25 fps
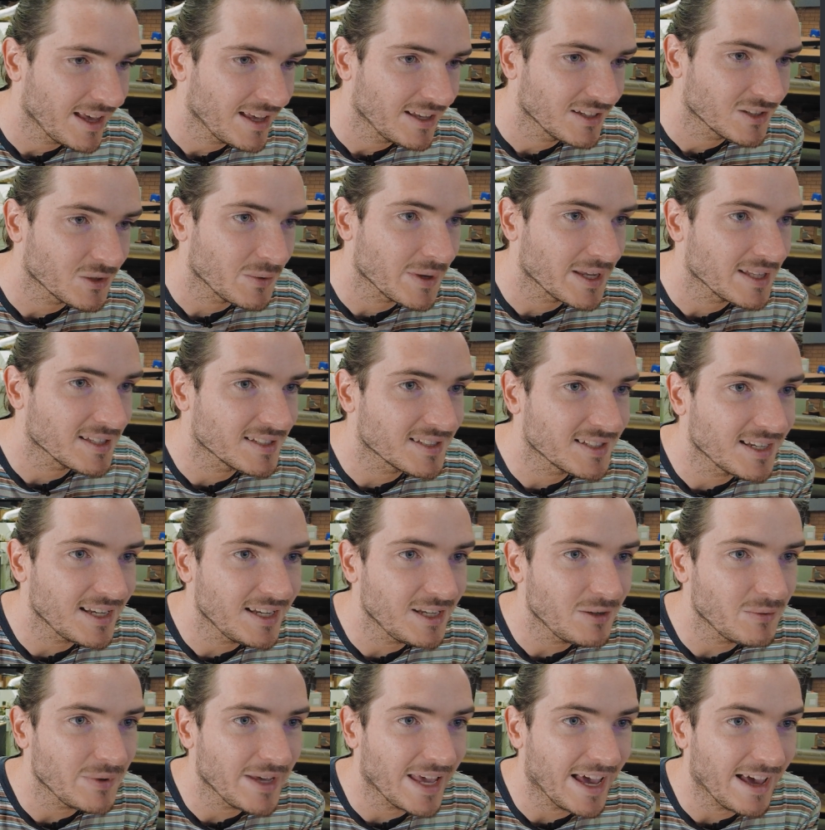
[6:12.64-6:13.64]
So we can
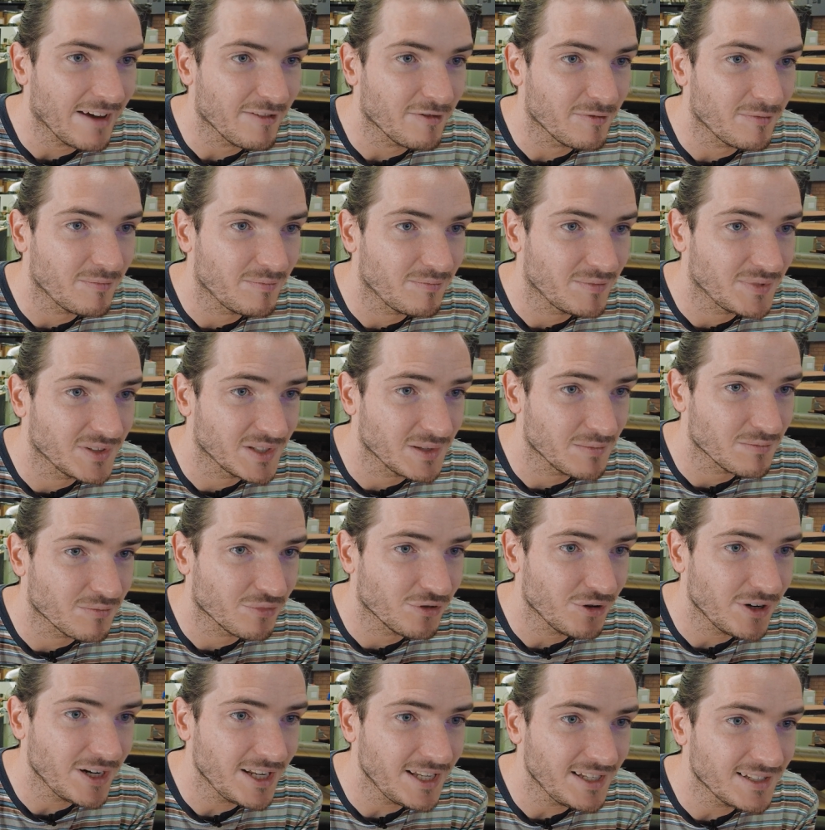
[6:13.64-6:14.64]
see we have some
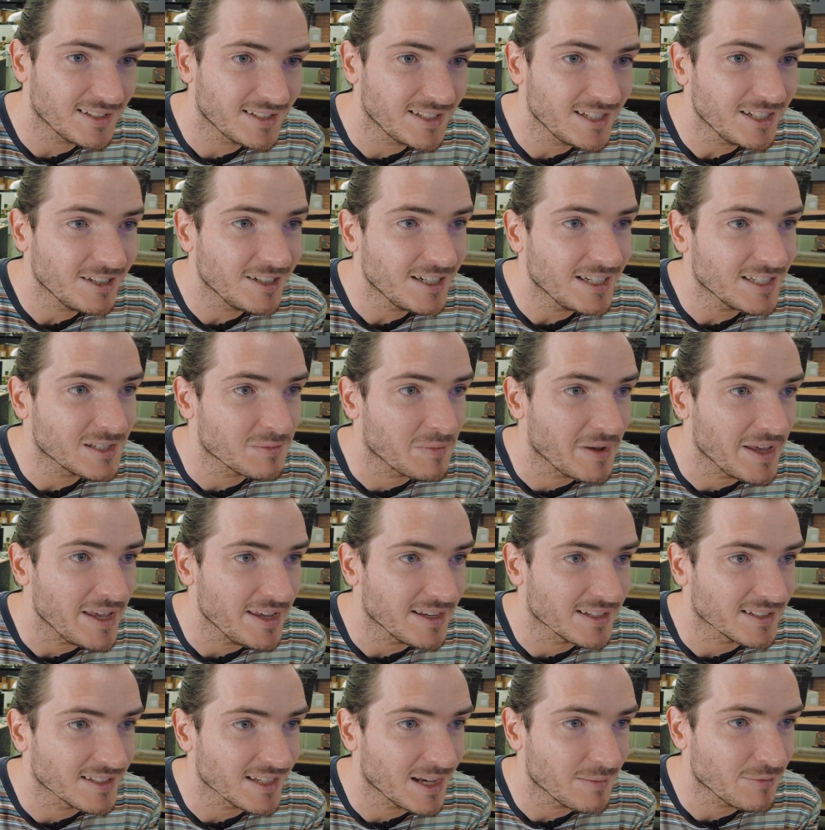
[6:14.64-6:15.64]
pretty serious
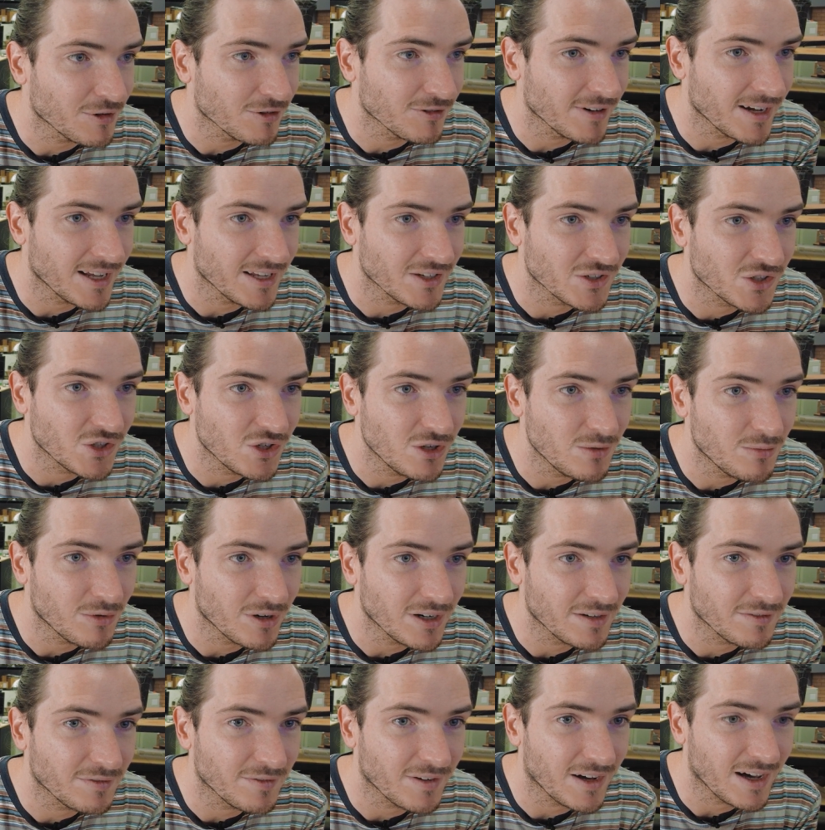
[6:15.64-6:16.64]
peaks up around
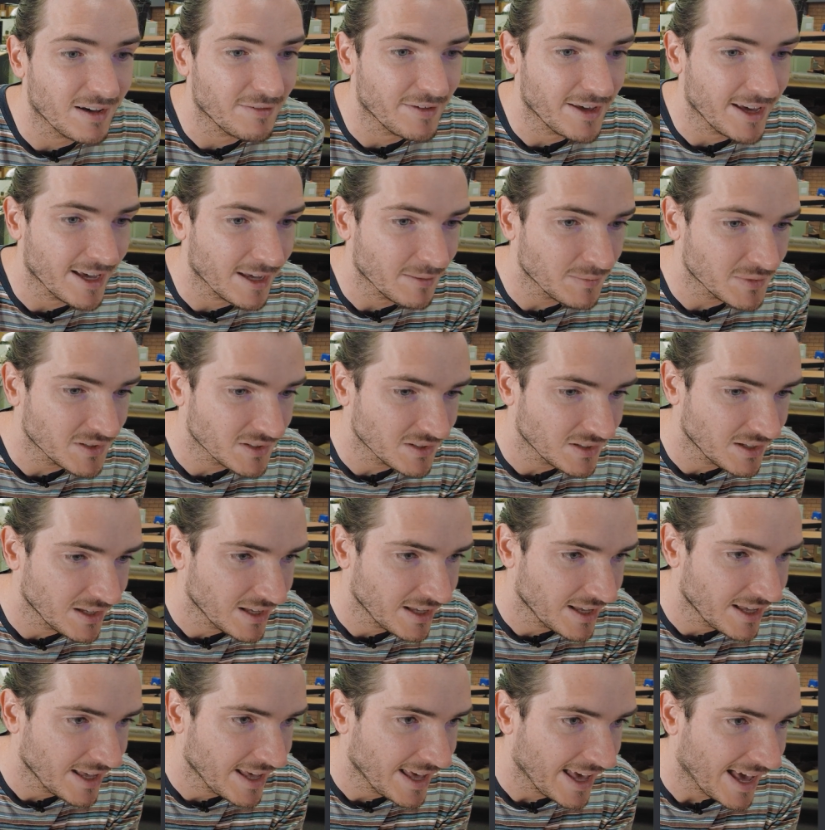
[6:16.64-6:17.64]
2.5 amps,
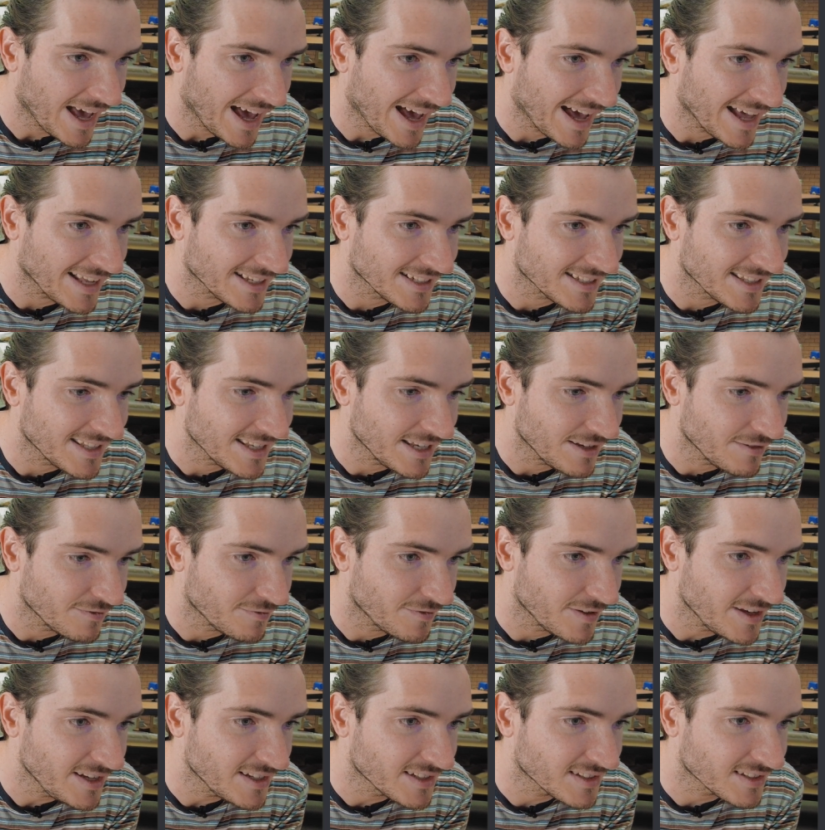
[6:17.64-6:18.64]
and the
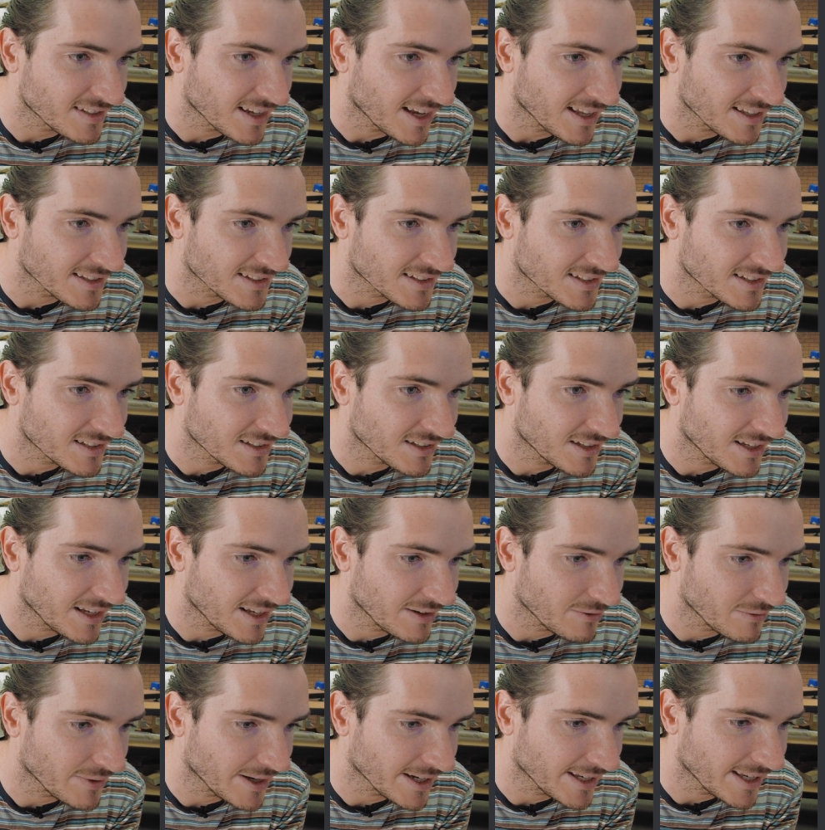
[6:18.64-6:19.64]
V-sense,
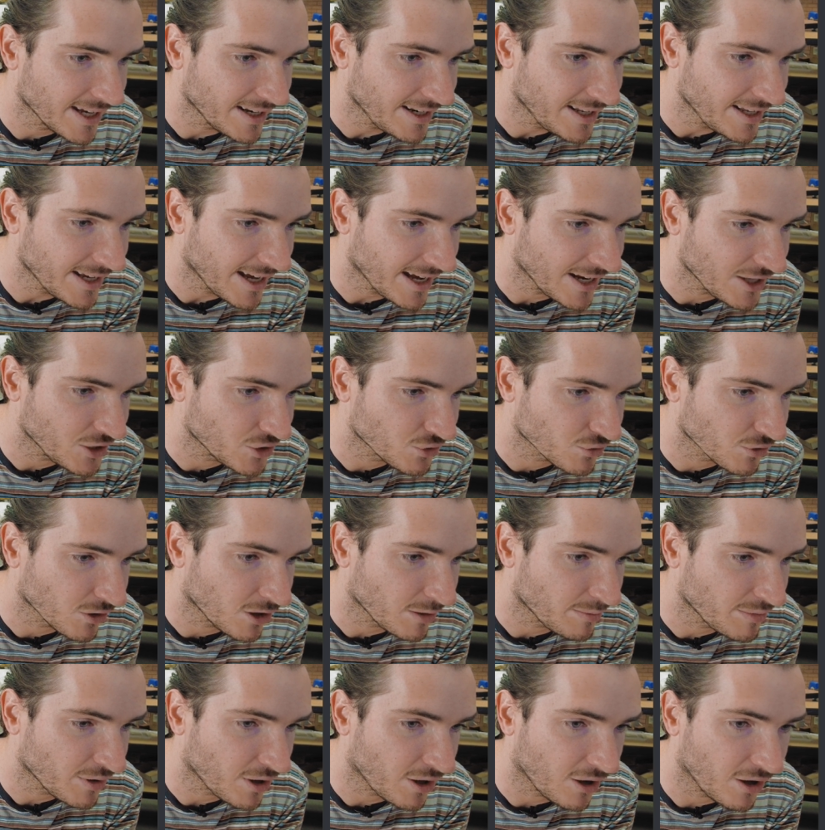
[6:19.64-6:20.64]
we're getting a
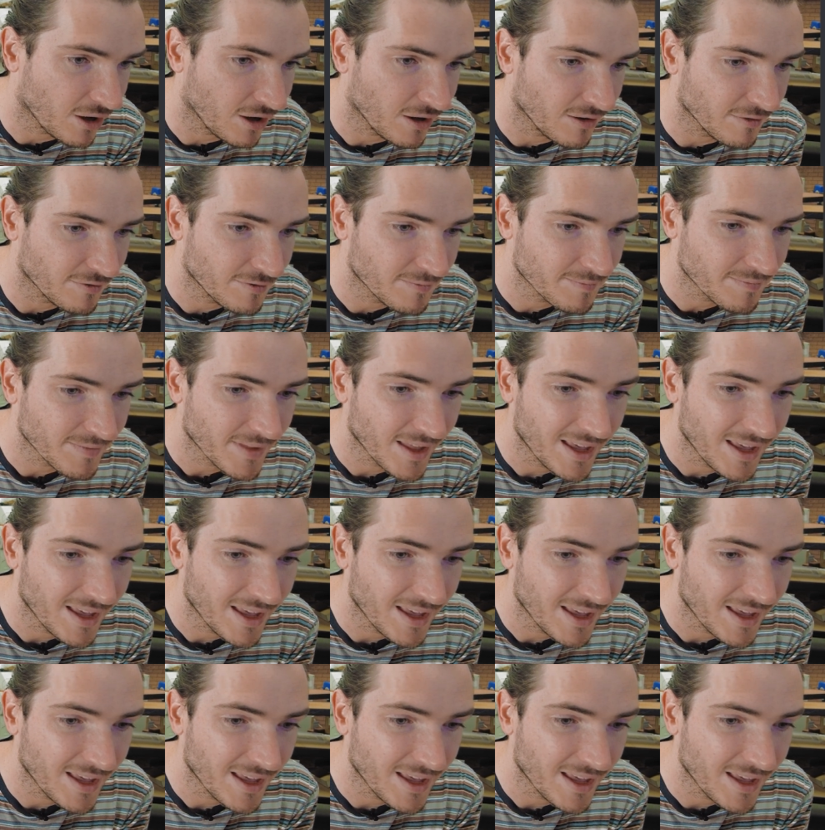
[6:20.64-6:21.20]
drop of